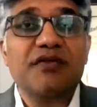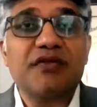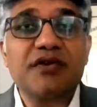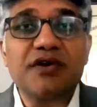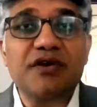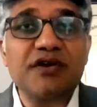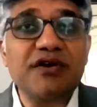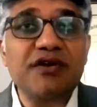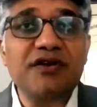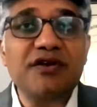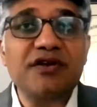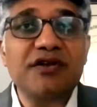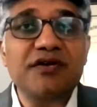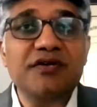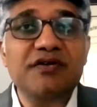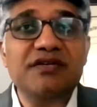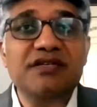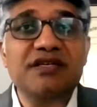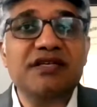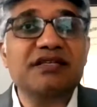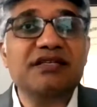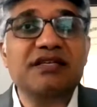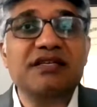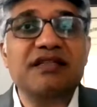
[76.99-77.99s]
The good
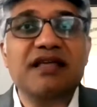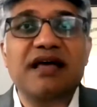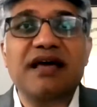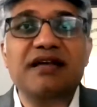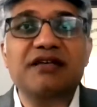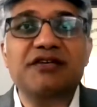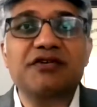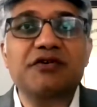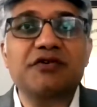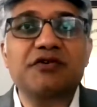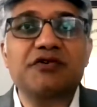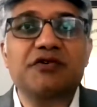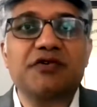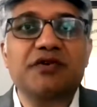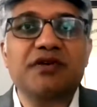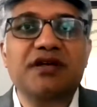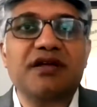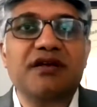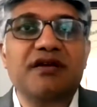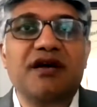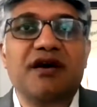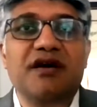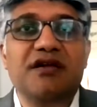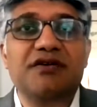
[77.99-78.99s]
news is that $2
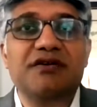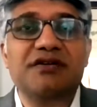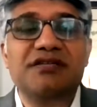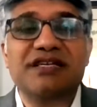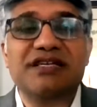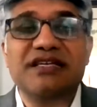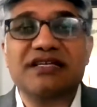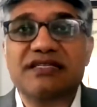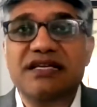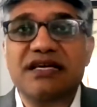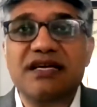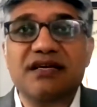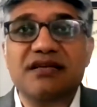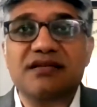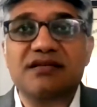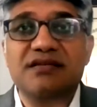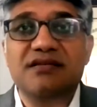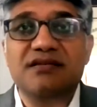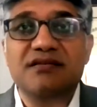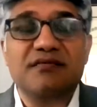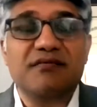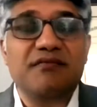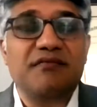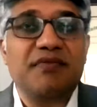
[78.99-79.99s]
trillion
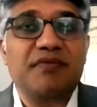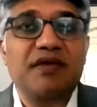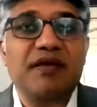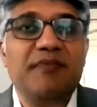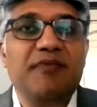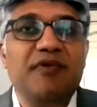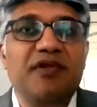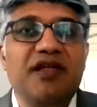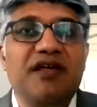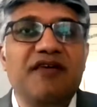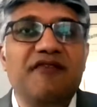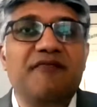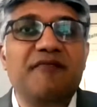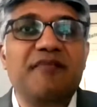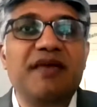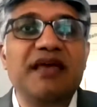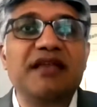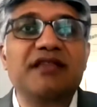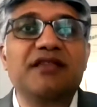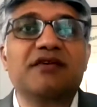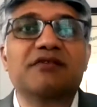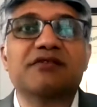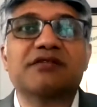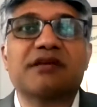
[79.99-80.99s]
exists. People have
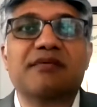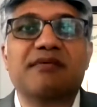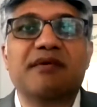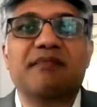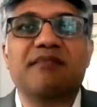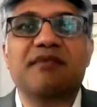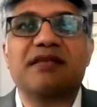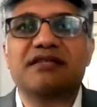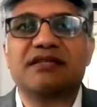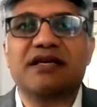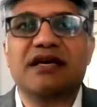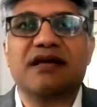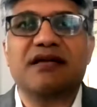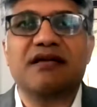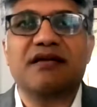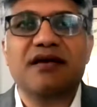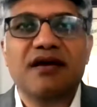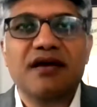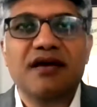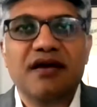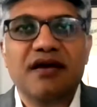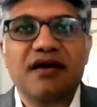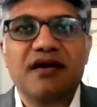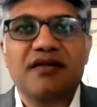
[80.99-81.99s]
made those commitments
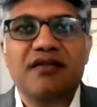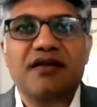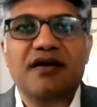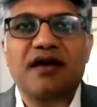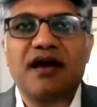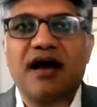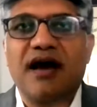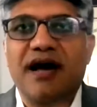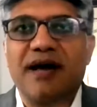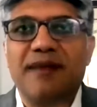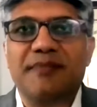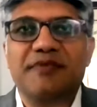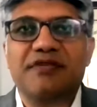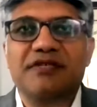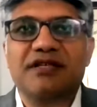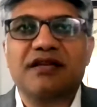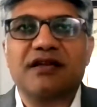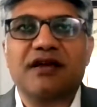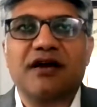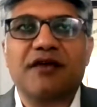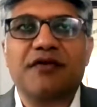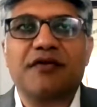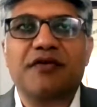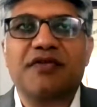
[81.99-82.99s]
at the COPs
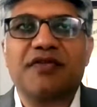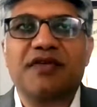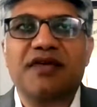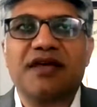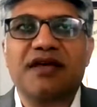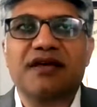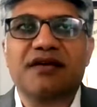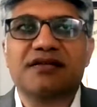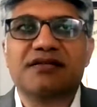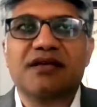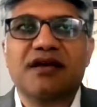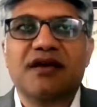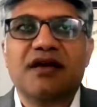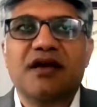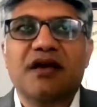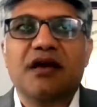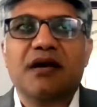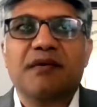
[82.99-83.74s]
and other things.